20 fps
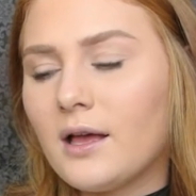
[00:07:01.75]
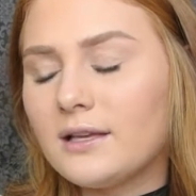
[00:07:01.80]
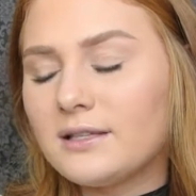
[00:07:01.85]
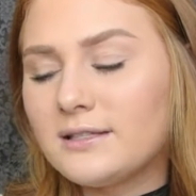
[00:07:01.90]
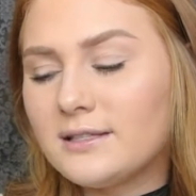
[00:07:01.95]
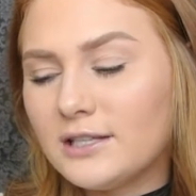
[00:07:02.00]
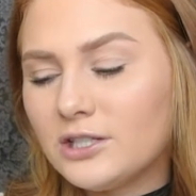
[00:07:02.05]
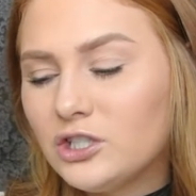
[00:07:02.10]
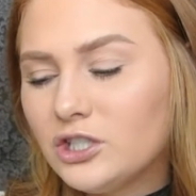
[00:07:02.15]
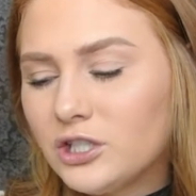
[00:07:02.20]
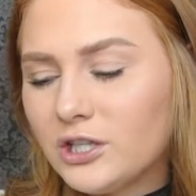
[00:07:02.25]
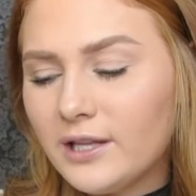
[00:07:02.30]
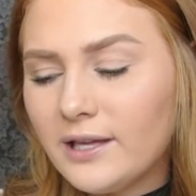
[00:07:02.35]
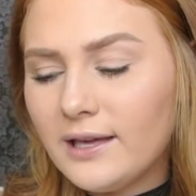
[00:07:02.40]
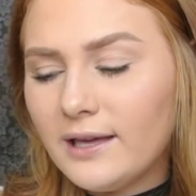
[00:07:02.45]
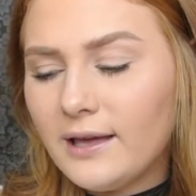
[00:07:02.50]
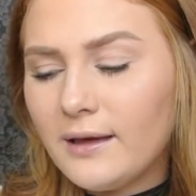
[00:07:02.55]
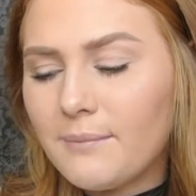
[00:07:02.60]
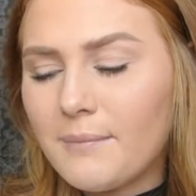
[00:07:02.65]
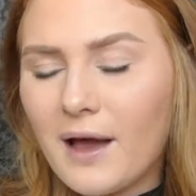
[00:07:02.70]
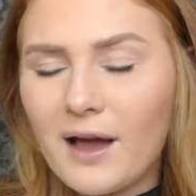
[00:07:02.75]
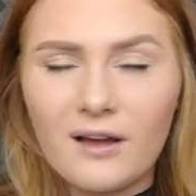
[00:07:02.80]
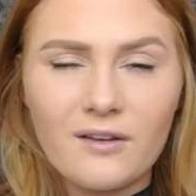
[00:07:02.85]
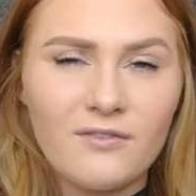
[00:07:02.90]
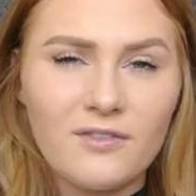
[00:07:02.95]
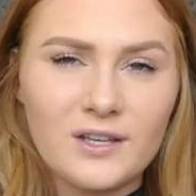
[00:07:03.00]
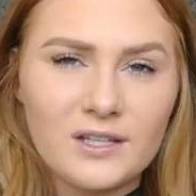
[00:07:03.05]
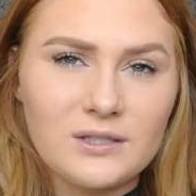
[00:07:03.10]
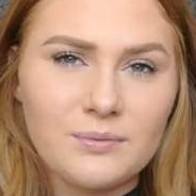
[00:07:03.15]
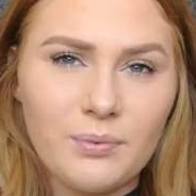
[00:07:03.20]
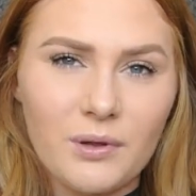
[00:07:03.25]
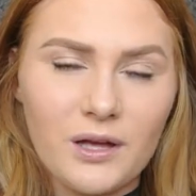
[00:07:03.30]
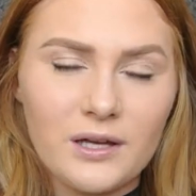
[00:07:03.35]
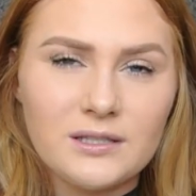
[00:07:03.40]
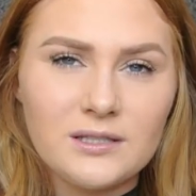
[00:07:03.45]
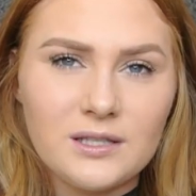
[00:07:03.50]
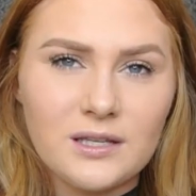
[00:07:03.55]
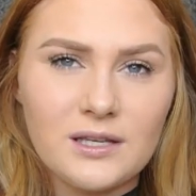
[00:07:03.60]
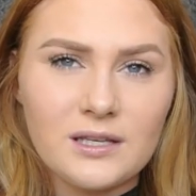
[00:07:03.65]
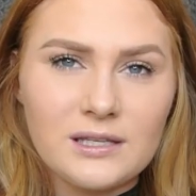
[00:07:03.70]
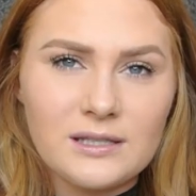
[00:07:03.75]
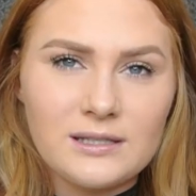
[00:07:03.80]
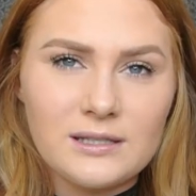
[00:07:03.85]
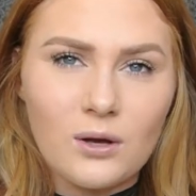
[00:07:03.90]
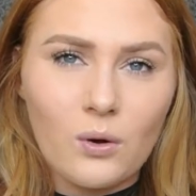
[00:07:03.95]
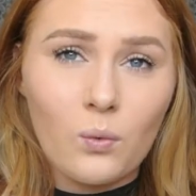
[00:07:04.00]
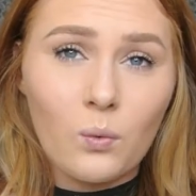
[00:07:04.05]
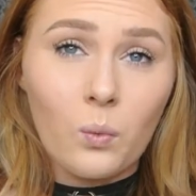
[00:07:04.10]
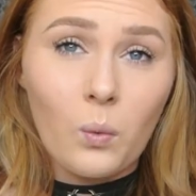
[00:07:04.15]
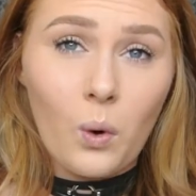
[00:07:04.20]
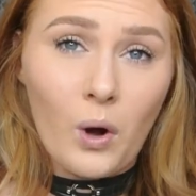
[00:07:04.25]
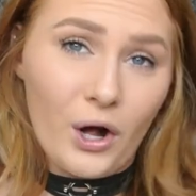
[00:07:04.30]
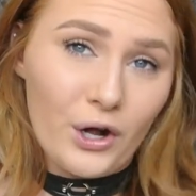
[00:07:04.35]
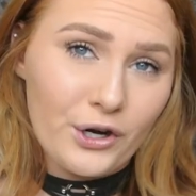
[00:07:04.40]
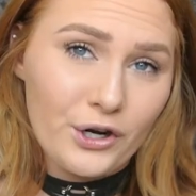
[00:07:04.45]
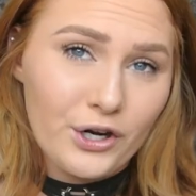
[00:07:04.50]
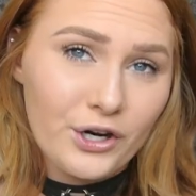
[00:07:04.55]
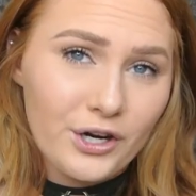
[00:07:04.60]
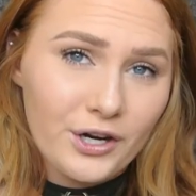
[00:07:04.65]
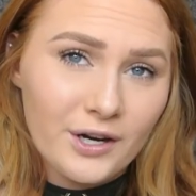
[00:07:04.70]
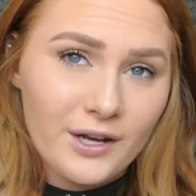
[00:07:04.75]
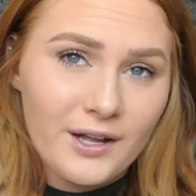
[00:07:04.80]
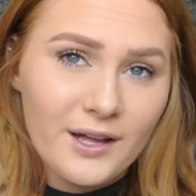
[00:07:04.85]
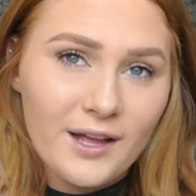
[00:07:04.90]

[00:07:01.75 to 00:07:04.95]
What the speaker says: essentially MAC Fix Plus is water,